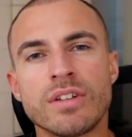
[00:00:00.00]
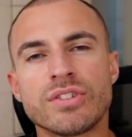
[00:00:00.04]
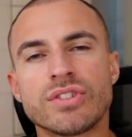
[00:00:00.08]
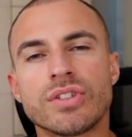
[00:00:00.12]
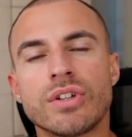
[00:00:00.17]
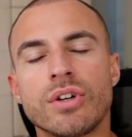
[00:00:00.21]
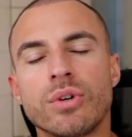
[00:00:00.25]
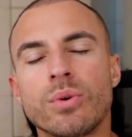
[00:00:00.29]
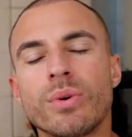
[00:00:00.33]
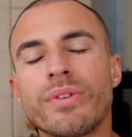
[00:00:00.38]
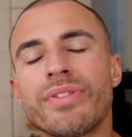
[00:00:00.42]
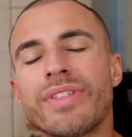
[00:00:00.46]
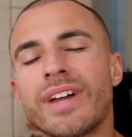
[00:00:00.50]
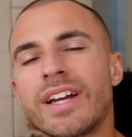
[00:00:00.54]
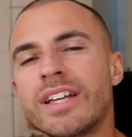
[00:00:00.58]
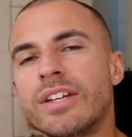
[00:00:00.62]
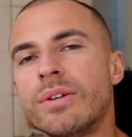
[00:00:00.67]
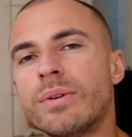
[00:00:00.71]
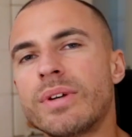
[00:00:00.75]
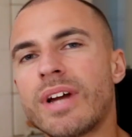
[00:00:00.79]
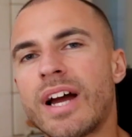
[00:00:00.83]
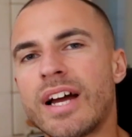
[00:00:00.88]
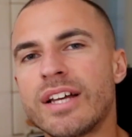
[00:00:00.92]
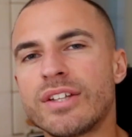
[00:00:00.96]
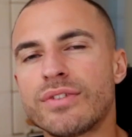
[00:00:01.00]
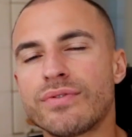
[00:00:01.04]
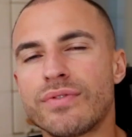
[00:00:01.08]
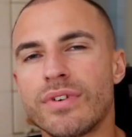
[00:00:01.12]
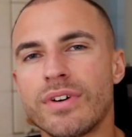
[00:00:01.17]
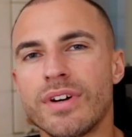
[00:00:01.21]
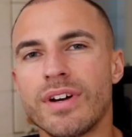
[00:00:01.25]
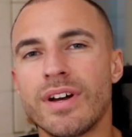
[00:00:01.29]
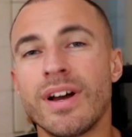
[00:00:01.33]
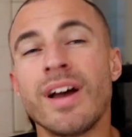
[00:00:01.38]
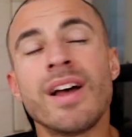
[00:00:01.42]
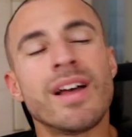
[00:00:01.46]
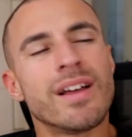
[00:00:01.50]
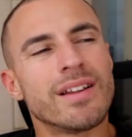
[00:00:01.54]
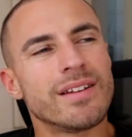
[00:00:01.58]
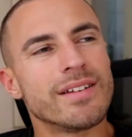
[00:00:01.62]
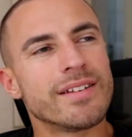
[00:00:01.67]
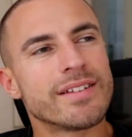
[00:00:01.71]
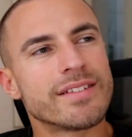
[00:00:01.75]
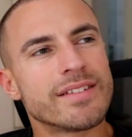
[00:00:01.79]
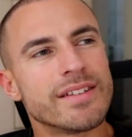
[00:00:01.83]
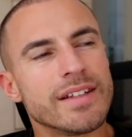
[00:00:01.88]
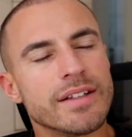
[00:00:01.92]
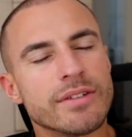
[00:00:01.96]
So thank you guys for
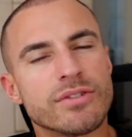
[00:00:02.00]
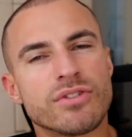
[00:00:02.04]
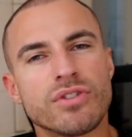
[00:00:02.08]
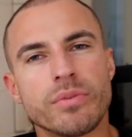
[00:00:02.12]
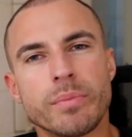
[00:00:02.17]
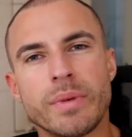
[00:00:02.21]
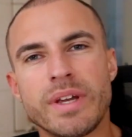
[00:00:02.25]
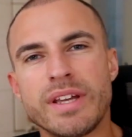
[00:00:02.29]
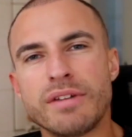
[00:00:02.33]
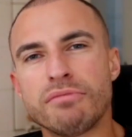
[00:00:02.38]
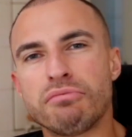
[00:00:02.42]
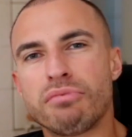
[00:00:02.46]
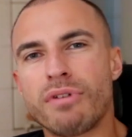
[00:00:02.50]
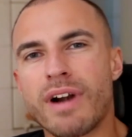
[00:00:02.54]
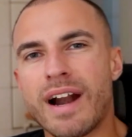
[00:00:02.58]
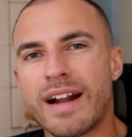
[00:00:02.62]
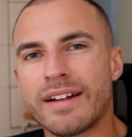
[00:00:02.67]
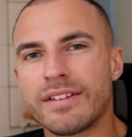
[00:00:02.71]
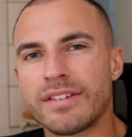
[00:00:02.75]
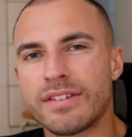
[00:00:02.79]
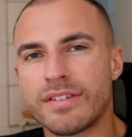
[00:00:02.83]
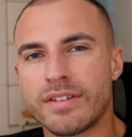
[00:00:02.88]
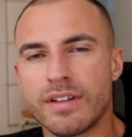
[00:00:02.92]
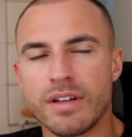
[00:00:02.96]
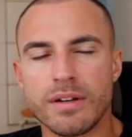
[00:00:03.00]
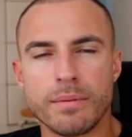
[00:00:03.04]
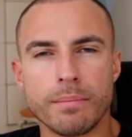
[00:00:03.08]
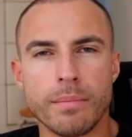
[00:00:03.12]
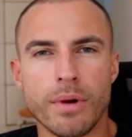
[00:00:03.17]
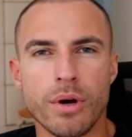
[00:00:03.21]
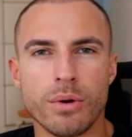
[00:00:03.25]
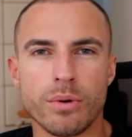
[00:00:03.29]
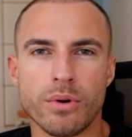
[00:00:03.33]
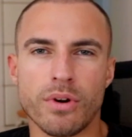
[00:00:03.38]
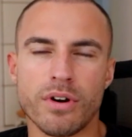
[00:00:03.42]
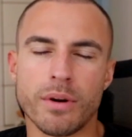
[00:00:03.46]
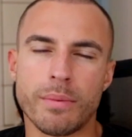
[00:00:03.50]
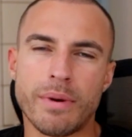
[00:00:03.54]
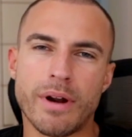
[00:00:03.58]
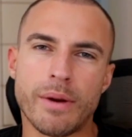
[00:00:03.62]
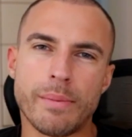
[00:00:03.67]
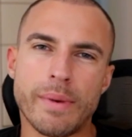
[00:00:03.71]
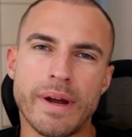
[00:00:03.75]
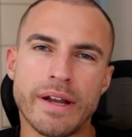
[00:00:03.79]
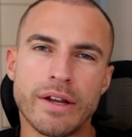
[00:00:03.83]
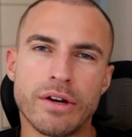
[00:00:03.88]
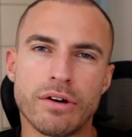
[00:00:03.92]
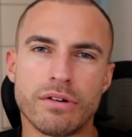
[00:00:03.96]
listening to me rant and moan on about
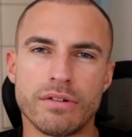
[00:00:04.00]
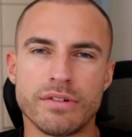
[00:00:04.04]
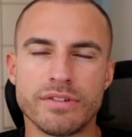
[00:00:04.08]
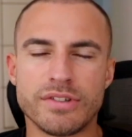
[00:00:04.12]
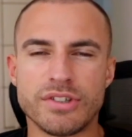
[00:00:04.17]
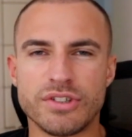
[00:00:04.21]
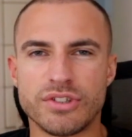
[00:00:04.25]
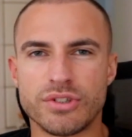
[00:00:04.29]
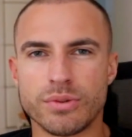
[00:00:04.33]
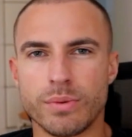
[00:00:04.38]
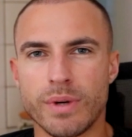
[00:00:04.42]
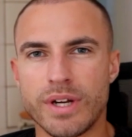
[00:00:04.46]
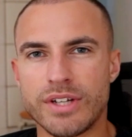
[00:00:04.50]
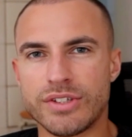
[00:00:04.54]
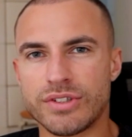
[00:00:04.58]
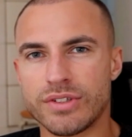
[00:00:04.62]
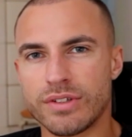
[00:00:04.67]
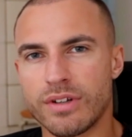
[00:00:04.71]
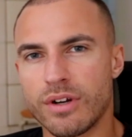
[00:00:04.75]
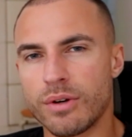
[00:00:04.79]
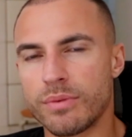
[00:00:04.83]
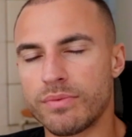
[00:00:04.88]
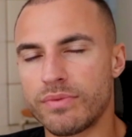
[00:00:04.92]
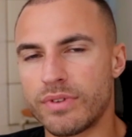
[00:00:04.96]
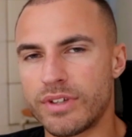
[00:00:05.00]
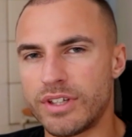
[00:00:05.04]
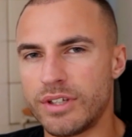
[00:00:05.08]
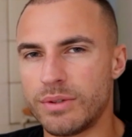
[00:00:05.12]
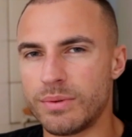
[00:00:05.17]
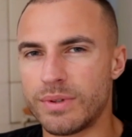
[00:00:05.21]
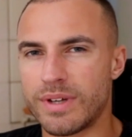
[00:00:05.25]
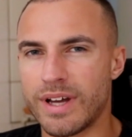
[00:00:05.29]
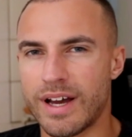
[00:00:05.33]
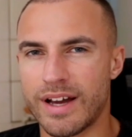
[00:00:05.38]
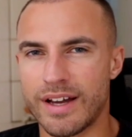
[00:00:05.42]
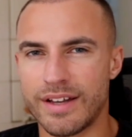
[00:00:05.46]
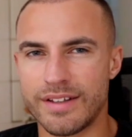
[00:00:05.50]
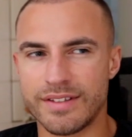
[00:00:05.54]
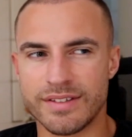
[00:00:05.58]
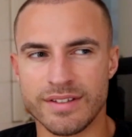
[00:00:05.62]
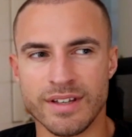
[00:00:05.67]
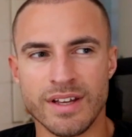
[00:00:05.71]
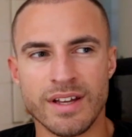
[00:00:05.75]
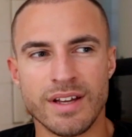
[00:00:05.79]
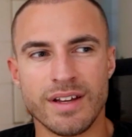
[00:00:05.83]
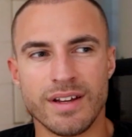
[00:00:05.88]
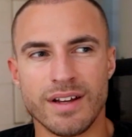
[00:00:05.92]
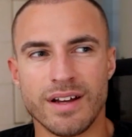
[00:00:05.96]
my current situation. Hopefully you
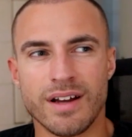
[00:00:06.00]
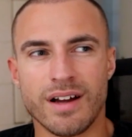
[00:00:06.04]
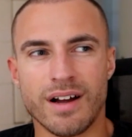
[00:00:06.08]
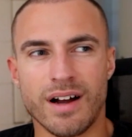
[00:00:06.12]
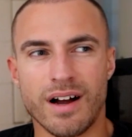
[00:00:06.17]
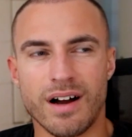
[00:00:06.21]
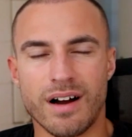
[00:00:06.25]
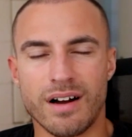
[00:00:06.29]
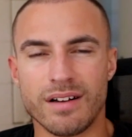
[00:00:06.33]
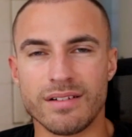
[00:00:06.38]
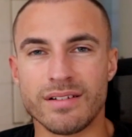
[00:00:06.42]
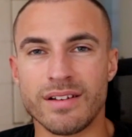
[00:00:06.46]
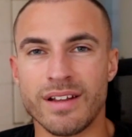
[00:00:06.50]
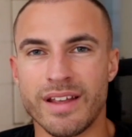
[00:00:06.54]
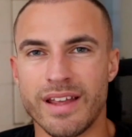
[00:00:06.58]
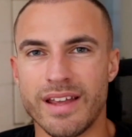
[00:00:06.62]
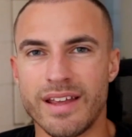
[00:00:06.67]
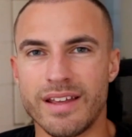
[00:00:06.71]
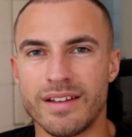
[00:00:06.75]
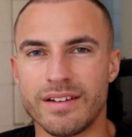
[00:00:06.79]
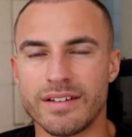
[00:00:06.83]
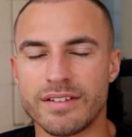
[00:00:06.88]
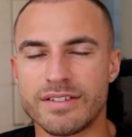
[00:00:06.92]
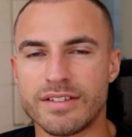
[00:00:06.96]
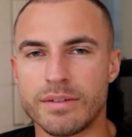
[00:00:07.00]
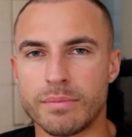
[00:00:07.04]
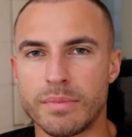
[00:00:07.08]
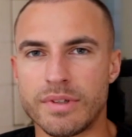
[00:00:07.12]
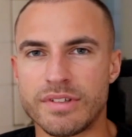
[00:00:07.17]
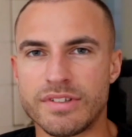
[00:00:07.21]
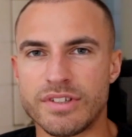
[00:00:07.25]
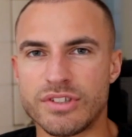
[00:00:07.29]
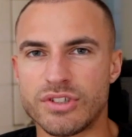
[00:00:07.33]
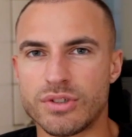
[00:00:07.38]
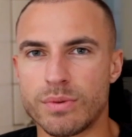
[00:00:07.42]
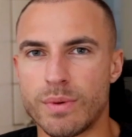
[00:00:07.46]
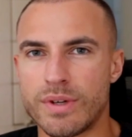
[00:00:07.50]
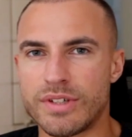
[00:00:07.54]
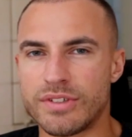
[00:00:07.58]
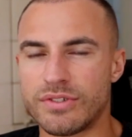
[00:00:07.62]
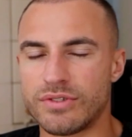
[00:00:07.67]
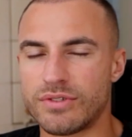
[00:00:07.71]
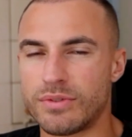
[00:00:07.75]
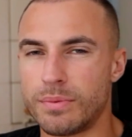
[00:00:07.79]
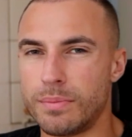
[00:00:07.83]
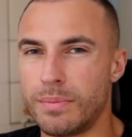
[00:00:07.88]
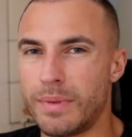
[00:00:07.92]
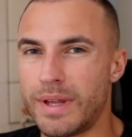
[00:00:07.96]
guys aren't in a similar situation
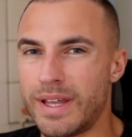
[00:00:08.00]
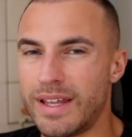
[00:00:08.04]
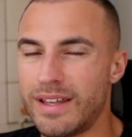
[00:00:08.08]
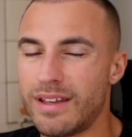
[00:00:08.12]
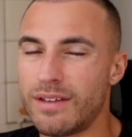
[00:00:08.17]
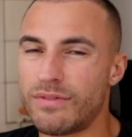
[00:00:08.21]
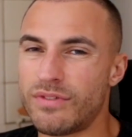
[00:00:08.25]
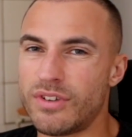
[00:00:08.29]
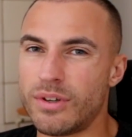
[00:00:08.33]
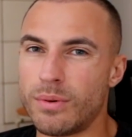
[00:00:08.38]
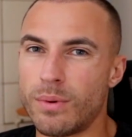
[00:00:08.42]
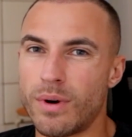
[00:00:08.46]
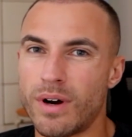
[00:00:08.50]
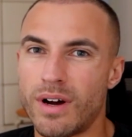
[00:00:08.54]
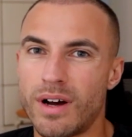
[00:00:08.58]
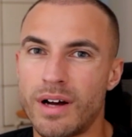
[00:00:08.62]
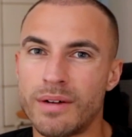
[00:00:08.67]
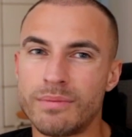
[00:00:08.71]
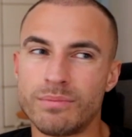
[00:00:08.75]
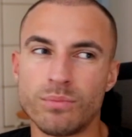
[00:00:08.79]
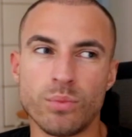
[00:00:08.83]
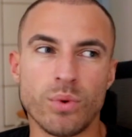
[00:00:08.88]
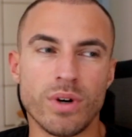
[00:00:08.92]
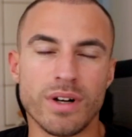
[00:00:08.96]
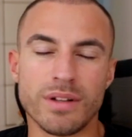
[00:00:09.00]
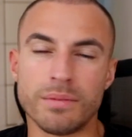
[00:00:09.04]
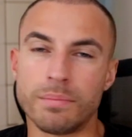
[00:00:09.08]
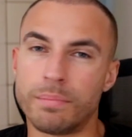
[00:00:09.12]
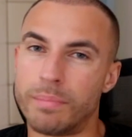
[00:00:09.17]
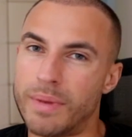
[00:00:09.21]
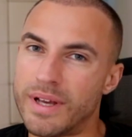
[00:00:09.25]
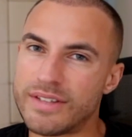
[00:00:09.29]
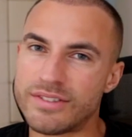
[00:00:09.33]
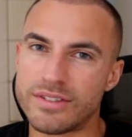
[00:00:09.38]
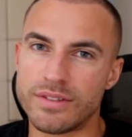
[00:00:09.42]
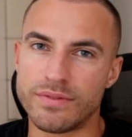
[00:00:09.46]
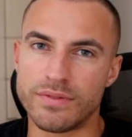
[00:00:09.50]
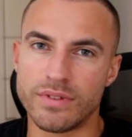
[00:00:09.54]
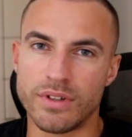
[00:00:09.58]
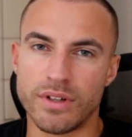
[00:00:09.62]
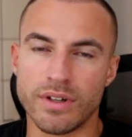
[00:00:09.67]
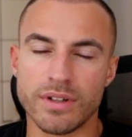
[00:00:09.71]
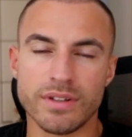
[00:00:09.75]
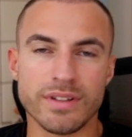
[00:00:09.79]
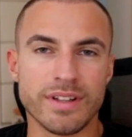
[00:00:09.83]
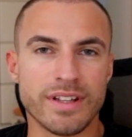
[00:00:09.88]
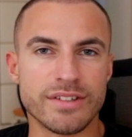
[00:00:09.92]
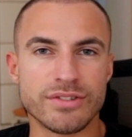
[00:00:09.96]
to me. If you are, well, best of
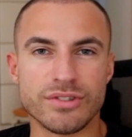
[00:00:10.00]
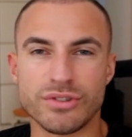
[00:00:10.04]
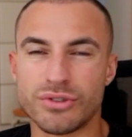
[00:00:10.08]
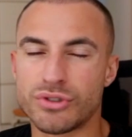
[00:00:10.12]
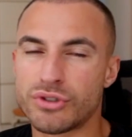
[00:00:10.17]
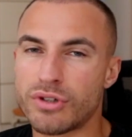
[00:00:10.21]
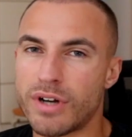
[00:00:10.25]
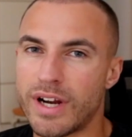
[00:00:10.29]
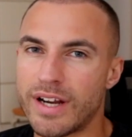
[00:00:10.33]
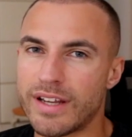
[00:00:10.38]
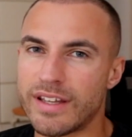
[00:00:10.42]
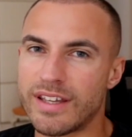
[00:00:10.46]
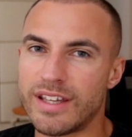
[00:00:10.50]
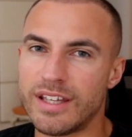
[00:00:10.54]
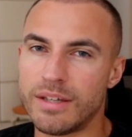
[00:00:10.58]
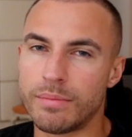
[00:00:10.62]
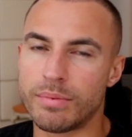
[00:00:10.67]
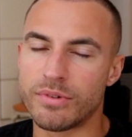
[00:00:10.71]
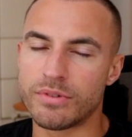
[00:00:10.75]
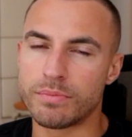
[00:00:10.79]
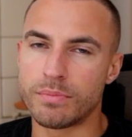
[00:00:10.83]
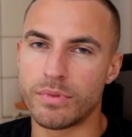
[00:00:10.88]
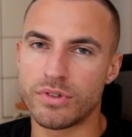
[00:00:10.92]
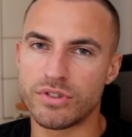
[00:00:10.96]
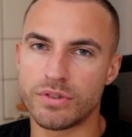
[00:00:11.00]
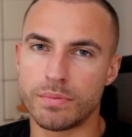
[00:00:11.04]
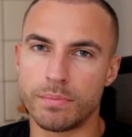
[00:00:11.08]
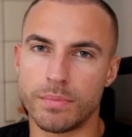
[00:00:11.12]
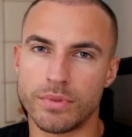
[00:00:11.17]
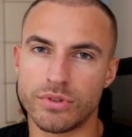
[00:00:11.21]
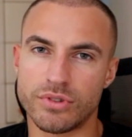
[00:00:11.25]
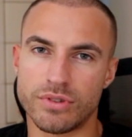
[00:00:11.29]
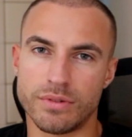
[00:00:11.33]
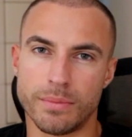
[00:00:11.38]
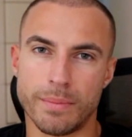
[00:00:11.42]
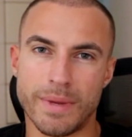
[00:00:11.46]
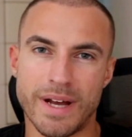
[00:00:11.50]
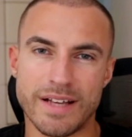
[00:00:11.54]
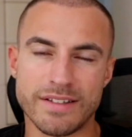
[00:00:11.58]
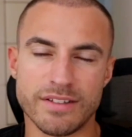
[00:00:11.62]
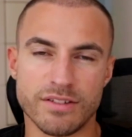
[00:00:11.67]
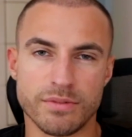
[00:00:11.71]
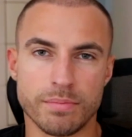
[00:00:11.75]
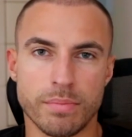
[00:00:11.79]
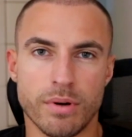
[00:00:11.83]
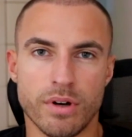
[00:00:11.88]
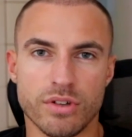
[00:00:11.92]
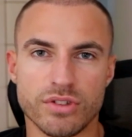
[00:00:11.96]
luck. Let's just try and keep as much muscle mass
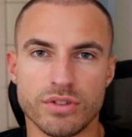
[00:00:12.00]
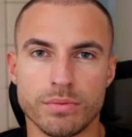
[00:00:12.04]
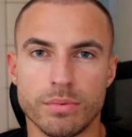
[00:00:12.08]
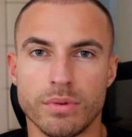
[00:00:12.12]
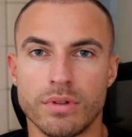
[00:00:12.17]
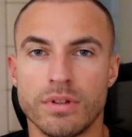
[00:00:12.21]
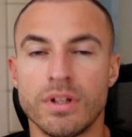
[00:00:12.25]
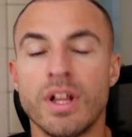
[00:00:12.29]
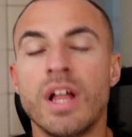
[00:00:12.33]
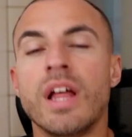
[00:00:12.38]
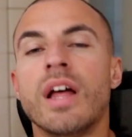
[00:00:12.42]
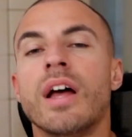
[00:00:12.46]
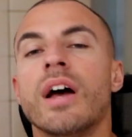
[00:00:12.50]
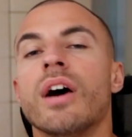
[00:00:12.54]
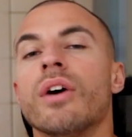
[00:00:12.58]
as possible.